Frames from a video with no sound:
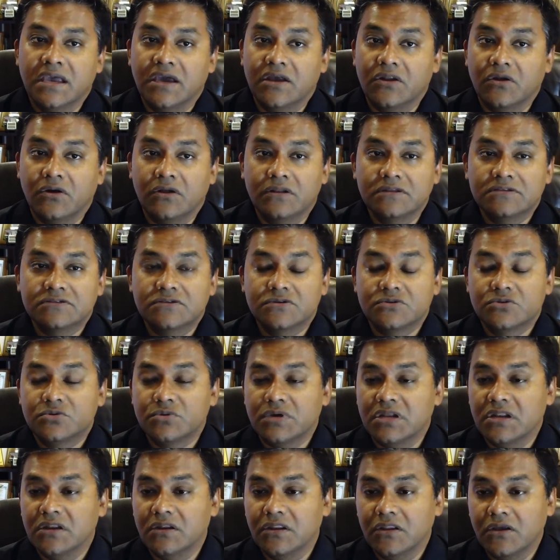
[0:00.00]
and also
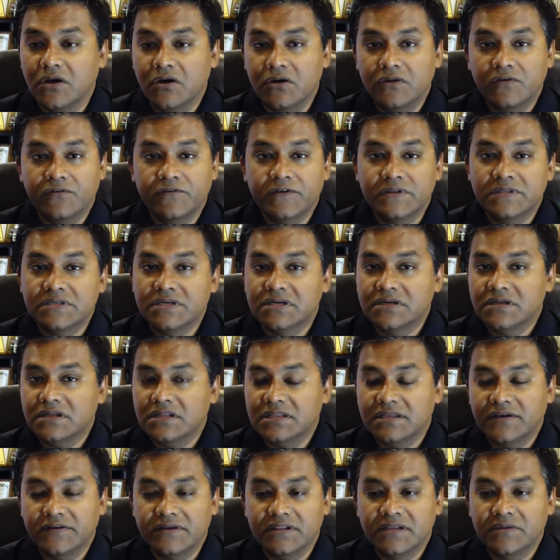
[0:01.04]
through a lot of
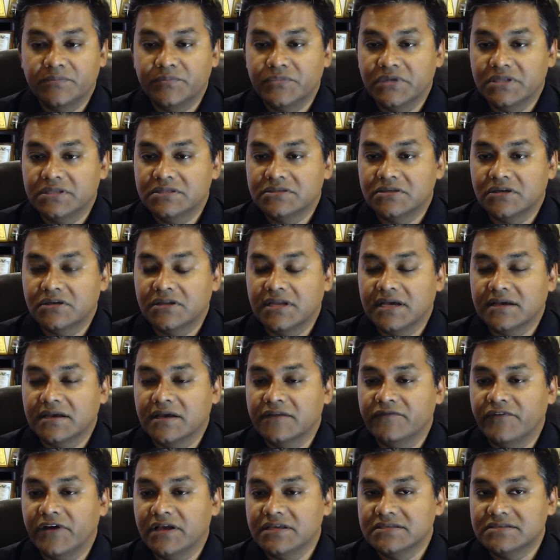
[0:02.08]
internal development on
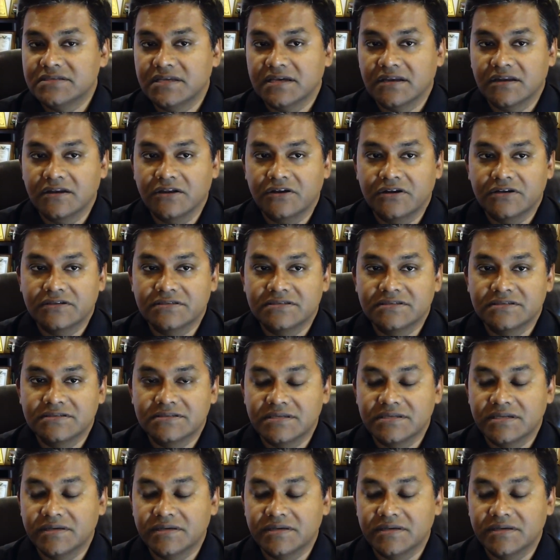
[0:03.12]
advanced technologies.